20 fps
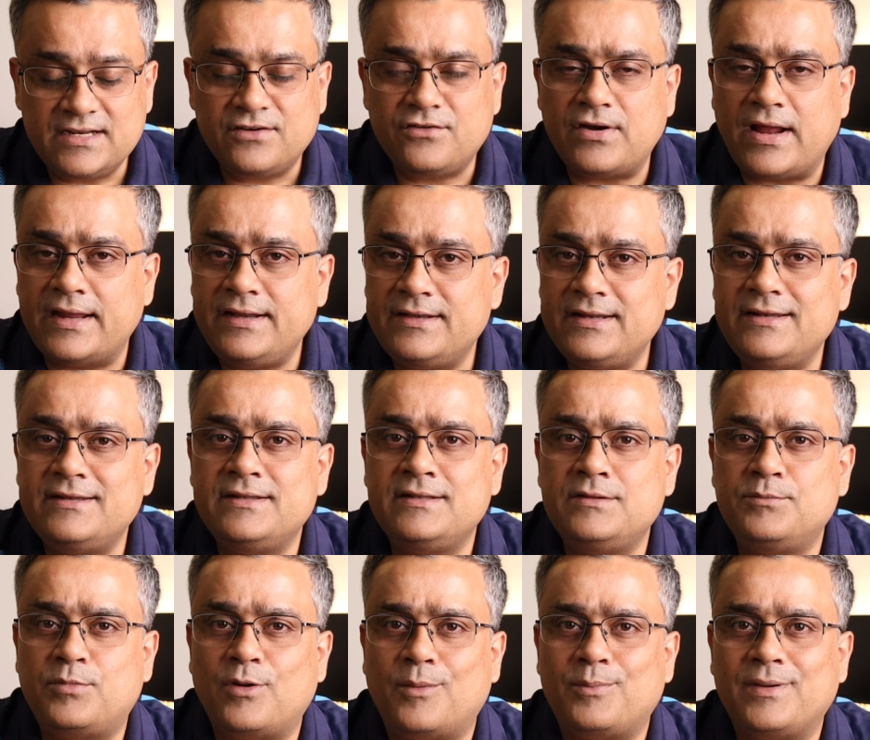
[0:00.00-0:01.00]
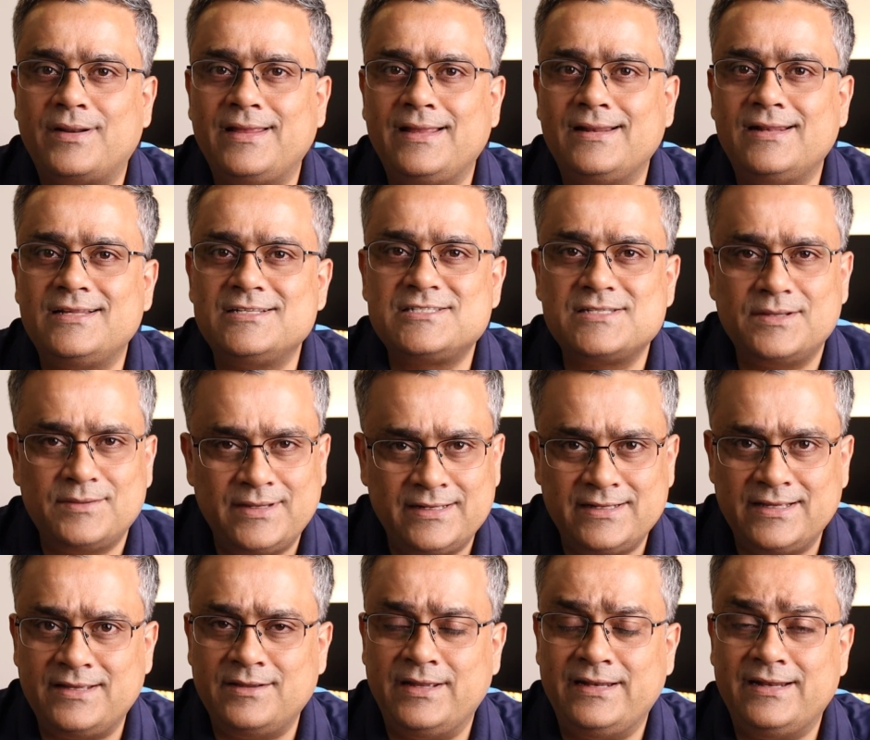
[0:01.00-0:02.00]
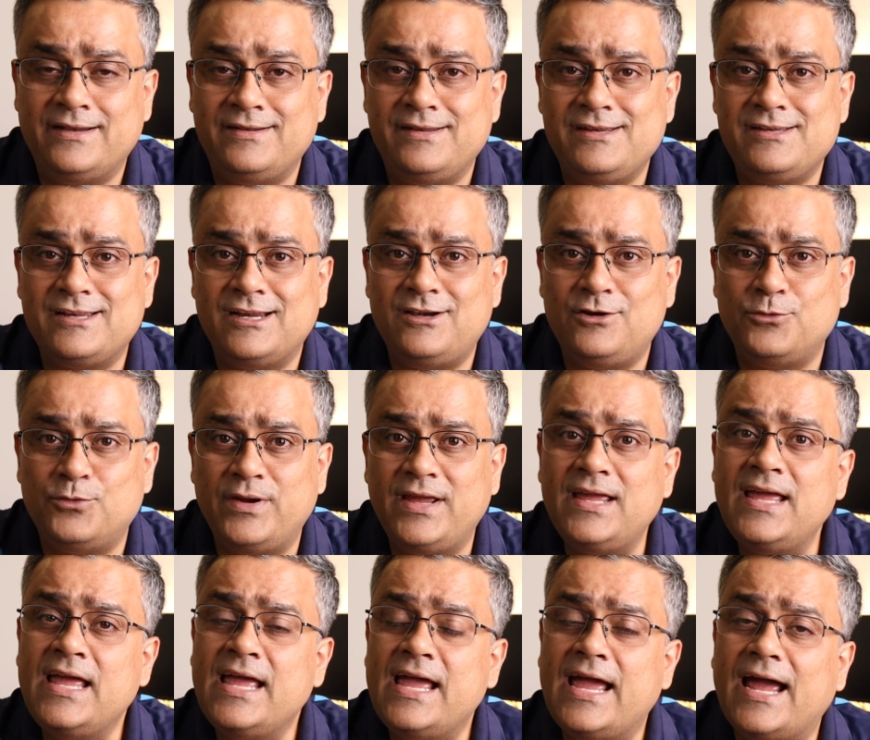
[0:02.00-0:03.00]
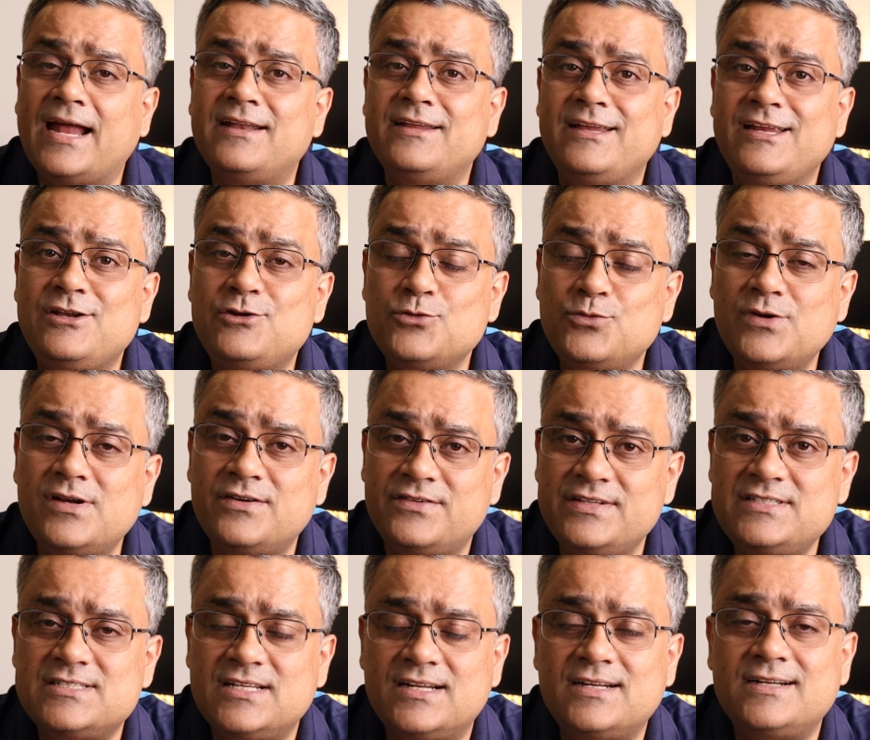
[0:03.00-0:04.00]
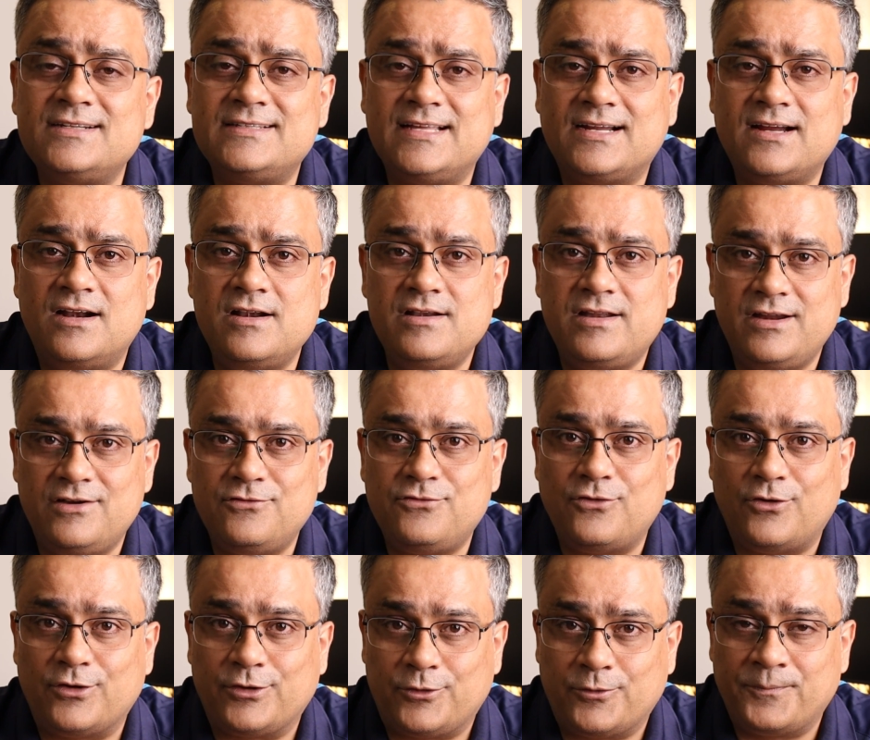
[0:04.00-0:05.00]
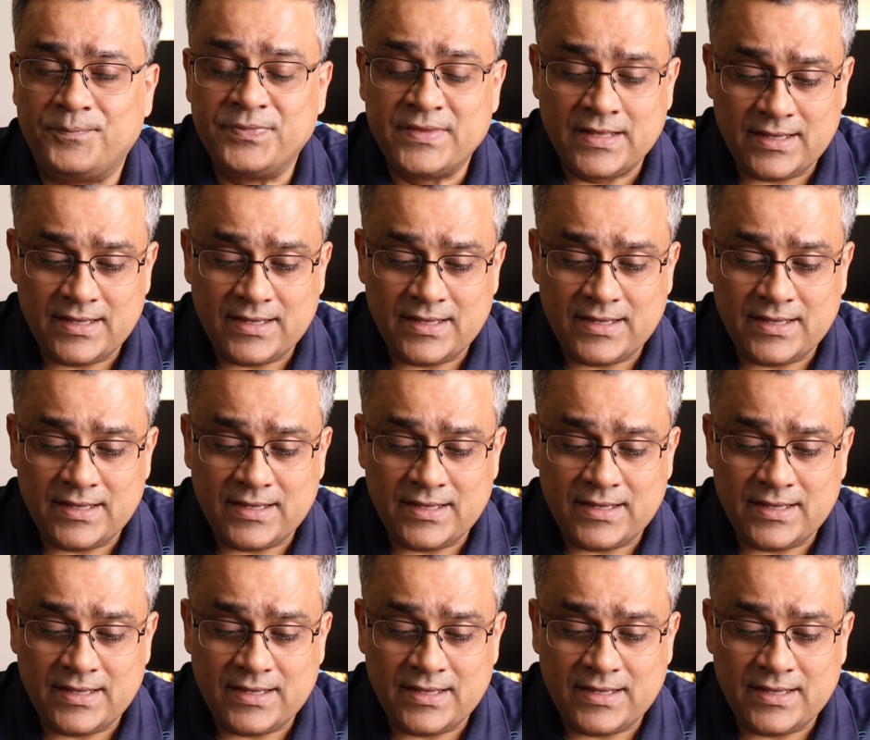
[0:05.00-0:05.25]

Try it in proper English in a detailed way and it will regenerate the content for you.